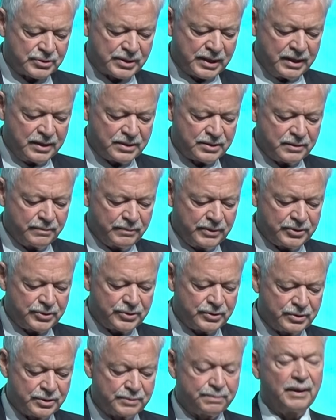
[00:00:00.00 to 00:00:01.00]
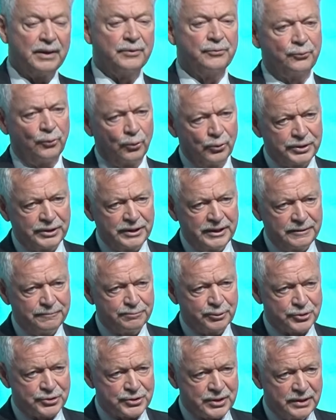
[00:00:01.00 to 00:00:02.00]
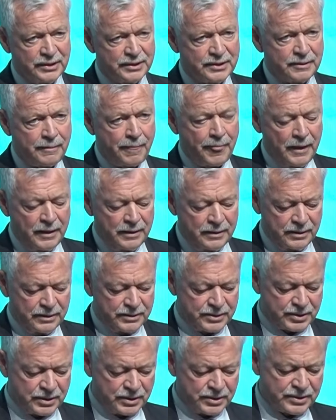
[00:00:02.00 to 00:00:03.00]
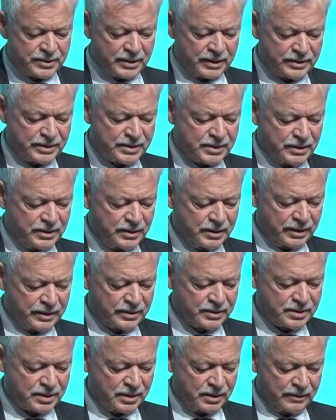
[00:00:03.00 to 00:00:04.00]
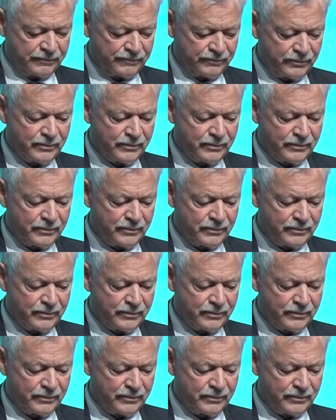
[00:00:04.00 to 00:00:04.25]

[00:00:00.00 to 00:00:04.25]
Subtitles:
gas emissions by 48% since 1990.